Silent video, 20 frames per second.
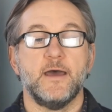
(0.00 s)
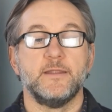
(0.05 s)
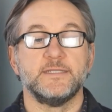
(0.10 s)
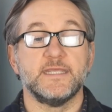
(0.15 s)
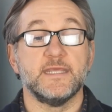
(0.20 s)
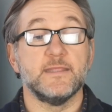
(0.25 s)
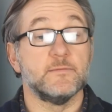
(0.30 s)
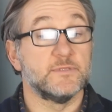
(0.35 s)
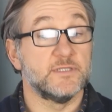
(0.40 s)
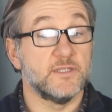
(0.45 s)

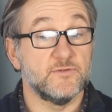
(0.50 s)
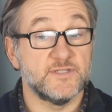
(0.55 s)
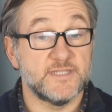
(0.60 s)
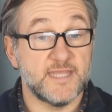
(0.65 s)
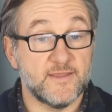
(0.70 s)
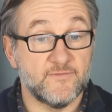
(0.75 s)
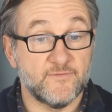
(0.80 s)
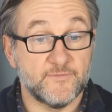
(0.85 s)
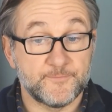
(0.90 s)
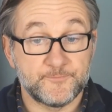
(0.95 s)
to keep themselves
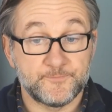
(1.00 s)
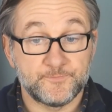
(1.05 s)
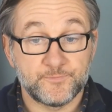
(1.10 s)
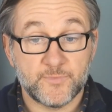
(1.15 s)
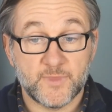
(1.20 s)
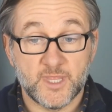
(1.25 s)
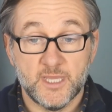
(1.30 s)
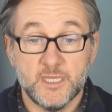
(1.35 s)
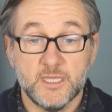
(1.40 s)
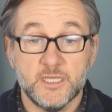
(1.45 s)
safe.
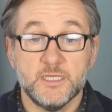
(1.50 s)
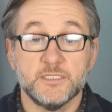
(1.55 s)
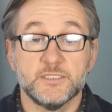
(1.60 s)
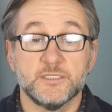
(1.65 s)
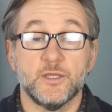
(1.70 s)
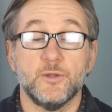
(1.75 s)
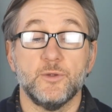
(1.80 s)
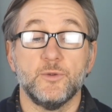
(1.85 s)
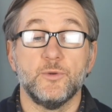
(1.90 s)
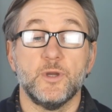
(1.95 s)

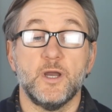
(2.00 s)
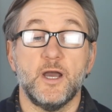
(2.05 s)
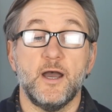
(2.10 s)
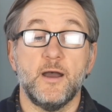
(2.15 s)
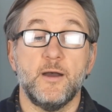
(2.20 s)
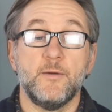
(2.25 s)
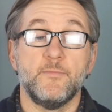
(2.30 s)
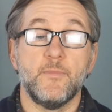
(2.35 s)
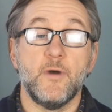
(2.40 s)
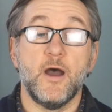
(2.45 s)
So
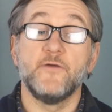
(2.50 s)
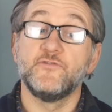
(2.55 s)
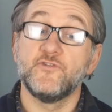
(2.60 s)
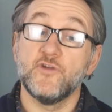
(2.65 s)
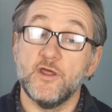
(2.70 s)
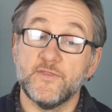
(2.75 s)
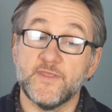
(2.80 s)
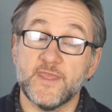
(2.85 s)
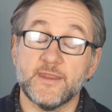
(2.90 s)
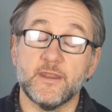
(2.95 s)
I've
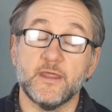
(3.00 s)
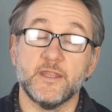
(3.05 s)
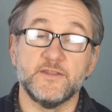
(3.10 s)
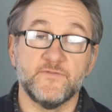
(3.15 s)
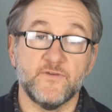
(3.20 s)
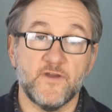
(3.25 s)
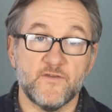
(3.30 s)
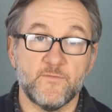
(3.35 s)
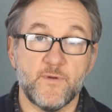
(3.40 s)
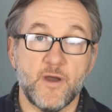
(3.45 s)
tried the
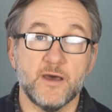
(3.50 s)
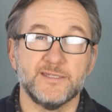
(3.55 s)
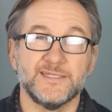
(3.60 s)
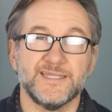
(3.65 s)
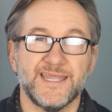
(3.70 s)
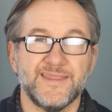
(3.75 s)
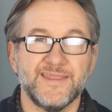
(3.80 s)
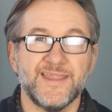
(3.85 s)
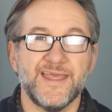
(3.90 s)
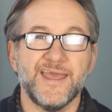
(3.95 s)
N95
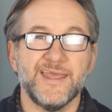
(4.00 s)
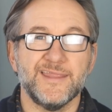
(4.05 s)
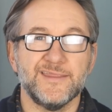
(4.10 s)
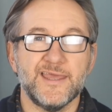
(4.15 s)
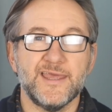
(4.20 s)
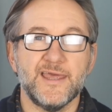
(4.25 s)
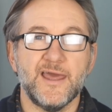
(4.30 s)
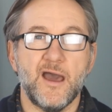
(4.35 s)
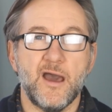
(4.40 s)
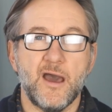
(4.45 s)
masks, and
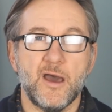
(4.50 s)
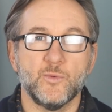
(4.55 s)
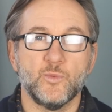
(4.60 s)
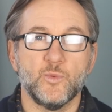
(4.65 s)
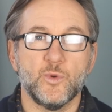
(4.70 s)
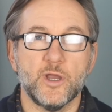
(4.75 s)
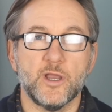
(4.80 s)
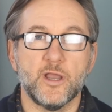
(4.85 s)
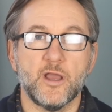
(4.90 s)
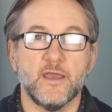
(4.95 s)
they're hard
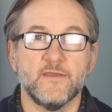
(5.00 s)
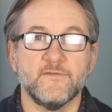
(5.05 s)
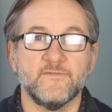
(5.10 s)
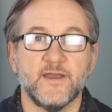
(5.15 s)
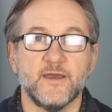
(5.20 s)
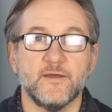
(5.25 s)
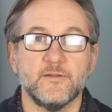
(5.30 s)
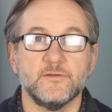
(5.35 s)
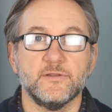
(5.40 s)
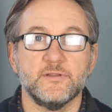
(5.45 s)
work, I
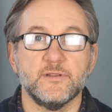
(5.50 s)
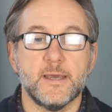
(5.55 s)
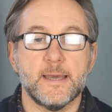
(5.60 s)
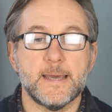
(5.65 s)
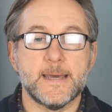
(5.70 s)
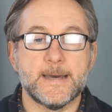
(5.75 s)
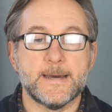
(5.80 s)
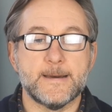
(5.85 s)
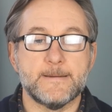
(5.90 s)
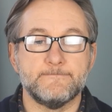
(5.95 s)
found.
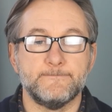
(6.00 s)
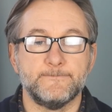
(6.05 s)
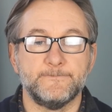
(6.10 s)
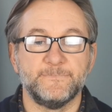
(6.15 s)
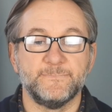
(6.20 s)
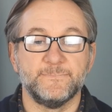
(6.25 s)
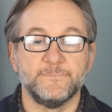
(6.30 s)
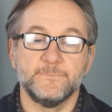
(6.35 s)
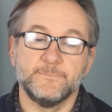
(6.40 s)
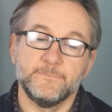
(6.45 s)
They're
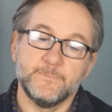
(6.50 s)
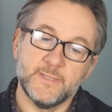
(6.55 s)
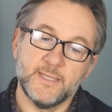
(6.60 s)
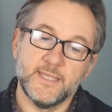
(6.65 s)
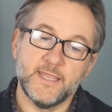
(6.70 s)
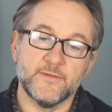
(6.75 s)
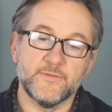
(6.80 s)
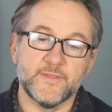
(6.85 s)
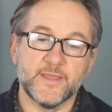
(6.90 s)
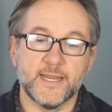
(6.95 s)

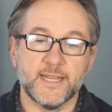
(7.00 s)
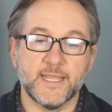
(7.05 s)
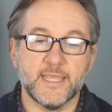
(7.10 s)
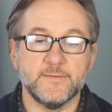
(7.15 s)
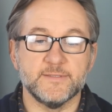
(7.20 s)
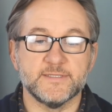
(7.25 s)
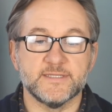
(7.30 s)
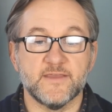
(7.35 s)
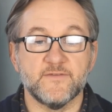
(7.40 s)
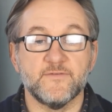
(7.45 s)
going to
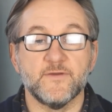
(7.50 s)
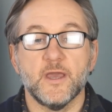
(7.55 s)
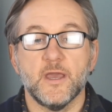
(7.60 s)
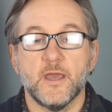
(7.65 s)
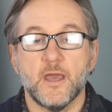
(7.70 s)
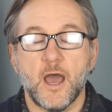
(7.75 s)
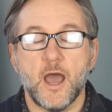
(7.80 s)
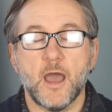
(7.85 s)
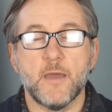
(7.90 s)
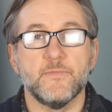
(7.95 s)
keep you safe.
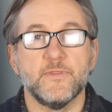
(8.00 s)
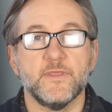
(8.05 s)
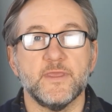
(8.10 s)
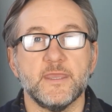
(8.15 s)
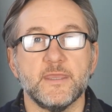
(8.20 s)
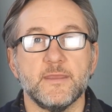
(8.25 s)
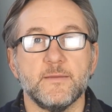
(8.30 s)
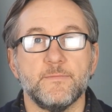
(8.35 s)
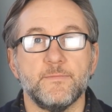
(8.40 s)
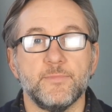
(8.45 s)
I'm
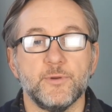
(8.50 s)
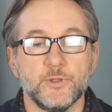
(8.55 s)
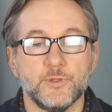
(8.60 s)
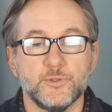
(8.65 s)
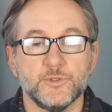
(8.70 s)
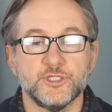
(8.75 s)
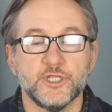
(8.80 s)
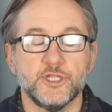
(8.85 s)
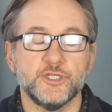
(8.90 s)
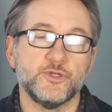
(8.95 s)
the
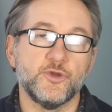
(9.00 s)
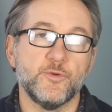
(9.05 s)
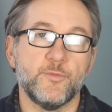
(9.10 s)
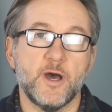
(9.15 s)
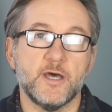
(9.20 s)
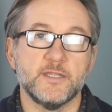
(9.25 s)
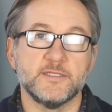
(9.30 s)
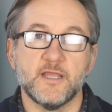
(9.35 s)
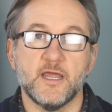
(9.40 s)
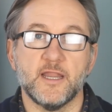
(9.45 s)
blue surgical
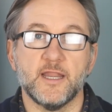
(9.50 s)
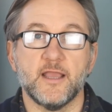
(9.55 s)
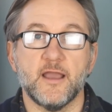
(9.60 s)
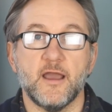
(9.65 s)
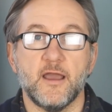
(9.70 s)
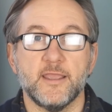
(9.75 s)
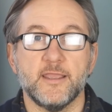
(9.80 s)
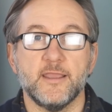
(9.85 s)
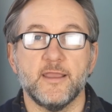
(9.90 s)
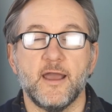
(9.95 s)
mask kind of
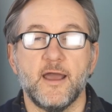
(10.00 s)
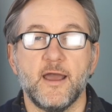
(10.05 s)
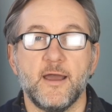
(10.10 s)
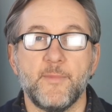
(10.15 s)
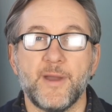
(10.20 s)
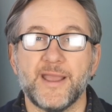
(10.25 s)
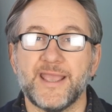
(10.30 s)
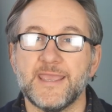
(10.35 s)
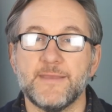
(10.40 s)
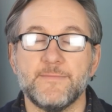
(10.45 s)
guy.
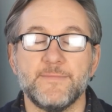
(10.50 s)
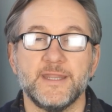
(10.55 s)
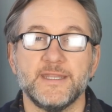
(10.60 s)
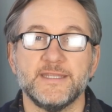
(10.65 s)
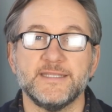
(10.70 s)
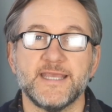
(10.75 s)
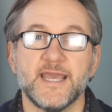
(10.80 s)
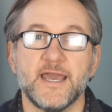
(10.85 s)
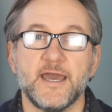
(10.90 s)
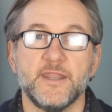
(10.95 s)
I keep
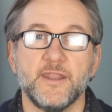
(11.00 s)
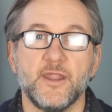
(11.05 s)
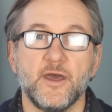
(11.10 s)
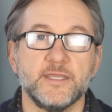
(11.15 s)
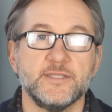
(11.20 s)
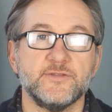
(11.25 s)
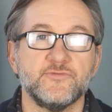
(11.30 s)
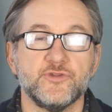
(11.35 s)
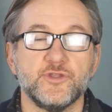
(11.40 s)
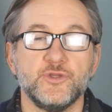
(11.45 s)
meaning to get a
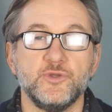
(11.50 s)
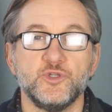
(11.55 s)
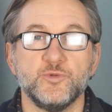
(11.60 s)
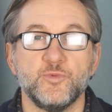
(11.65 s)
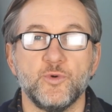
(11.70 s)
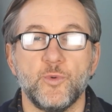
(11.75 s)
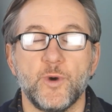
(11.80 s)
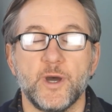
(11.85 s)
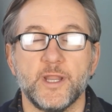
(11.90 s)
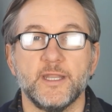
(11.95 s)
nice
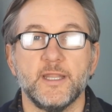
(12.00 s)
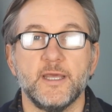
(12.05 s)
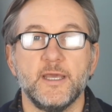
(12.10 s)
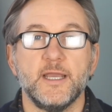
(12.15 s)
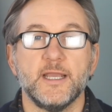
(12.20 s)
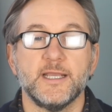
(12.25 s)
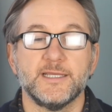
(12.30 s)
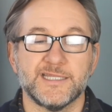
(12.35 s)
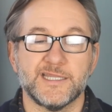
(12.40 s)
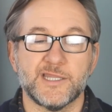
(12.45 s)
reusable one
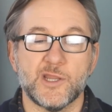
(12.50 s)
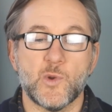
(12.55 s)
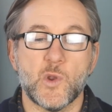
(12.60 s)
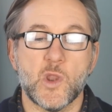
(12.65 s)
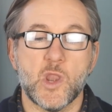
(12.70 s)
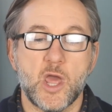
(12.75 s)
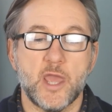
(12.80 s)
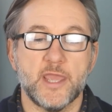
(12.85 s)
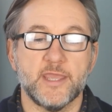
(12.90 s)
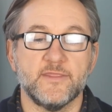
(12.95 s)
because I
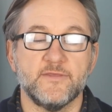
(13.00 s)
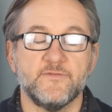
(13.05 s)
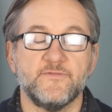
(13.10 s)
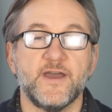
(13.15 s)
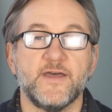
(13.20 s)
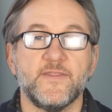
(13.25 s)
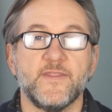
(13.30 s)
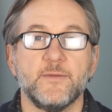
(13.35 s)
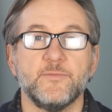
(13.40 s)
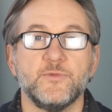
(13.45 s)
don't like the
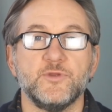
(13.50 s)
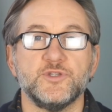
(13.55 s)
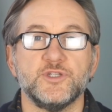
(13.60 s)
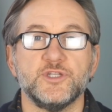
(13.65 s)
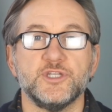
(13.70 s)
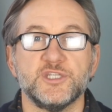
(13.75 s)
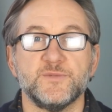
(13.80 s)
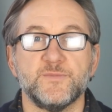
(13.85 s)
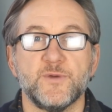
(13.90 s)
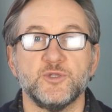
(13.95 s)
fact that I'm
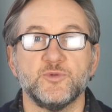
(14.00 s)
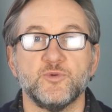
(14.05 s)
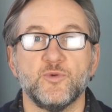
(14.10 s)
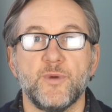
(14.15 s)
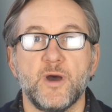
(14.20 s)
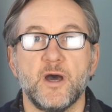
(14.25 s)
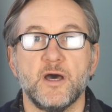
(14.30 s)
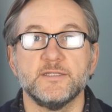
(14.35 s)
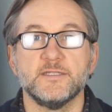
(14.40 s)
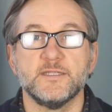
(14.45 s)
using
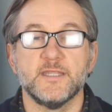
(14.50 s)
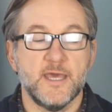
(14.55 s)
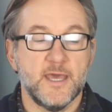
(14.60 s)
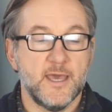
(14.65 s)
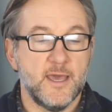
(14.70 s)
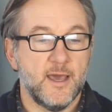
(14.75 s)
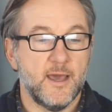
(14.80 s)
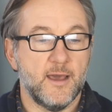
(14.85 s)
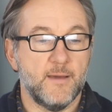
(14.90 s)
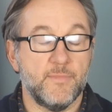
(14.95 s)
disposable masks,
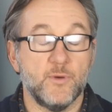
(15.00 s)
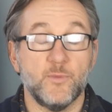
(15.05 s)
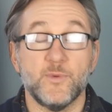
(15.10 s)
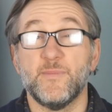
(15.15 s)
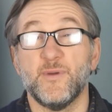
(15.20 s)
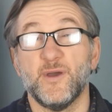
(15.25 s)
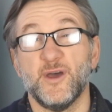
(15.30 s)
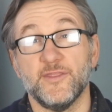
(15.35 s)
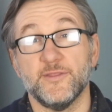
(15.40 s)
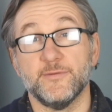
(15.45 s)
but
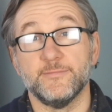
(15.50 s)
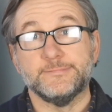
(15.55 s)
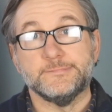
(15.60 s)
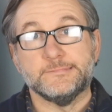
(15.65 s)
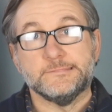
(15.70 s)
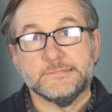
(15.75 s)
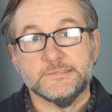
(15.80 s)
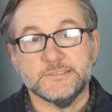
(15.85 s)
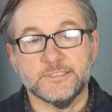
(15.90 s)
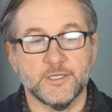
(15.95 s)
we burn them.
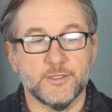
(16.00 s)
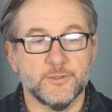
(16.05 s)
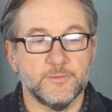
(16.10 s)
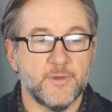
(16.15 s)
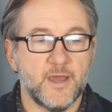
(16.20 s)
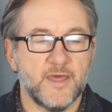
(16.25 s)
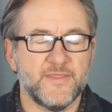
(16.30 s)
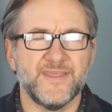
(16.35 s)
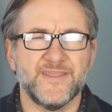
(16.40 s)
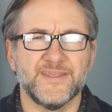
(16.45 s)
So
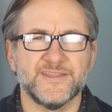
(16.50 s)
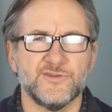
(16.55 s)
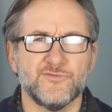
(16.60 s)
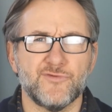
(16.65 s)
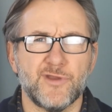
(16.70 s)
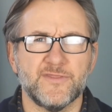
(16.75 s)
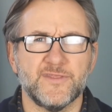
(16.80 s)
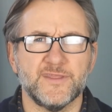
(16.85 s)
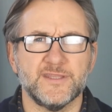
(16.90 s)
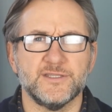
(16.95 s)
I think that's
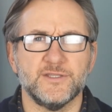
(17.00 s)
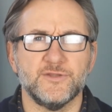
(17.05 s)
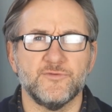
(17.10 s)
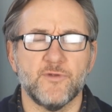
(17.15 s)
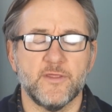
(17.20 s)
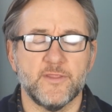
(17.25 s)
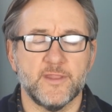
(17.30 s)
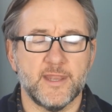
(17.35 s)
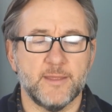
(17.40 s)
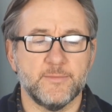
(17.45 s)
the right thing to
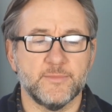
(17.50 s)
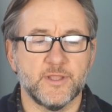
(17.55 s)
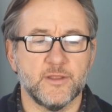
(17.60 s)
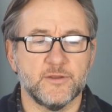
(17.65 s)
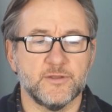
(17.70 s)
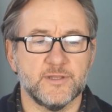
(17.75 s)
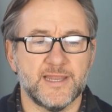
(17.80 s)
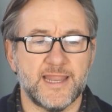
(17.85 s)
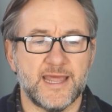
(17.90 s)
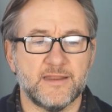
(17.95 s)
do rather than let them
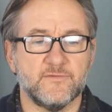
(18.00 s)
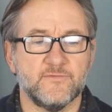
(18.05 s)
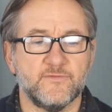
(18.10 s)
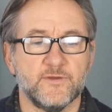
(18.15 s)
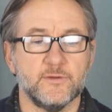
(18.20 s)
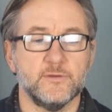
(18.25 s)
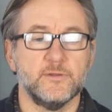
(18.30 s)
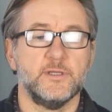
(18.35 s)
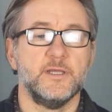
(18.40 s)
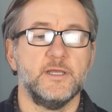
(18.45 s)
go to
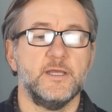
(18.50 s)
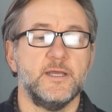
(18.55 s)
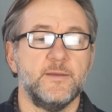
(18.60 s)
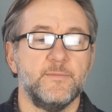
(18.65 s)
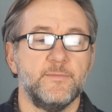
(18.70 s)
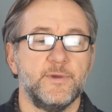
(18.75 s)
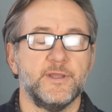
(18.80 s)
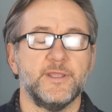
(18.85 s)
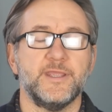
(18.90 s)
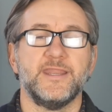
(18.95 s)
landfill.
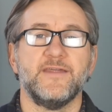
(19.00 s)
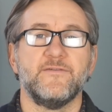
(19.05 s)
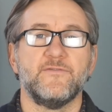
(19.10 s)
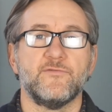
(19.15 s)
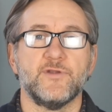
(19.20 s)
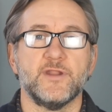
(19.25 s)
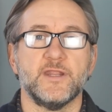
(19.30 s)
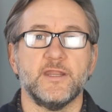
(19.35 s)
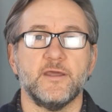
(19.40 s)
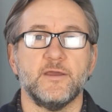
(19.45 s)
But you
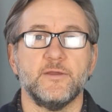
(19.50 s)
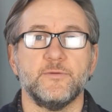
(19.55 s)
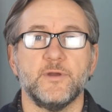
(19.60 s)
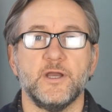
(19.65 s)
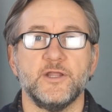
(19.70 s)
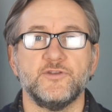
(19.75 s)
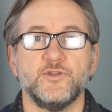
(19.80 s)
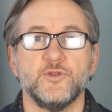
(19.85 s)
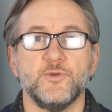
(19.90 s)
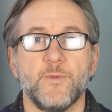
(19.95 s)
never really know.
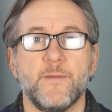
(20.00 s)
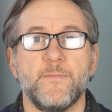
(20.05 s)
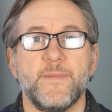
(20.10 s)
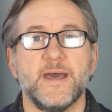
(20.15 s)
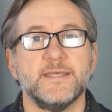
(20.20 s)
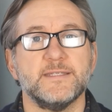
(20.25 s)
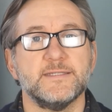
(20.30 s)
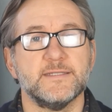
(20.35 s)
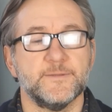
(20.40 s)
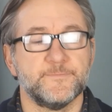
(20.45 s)
I do my
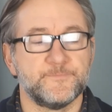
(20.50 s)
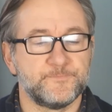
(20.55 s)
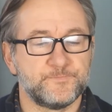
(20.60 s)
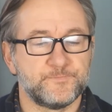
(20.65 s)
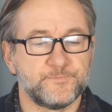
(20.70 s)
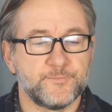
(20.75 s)
best.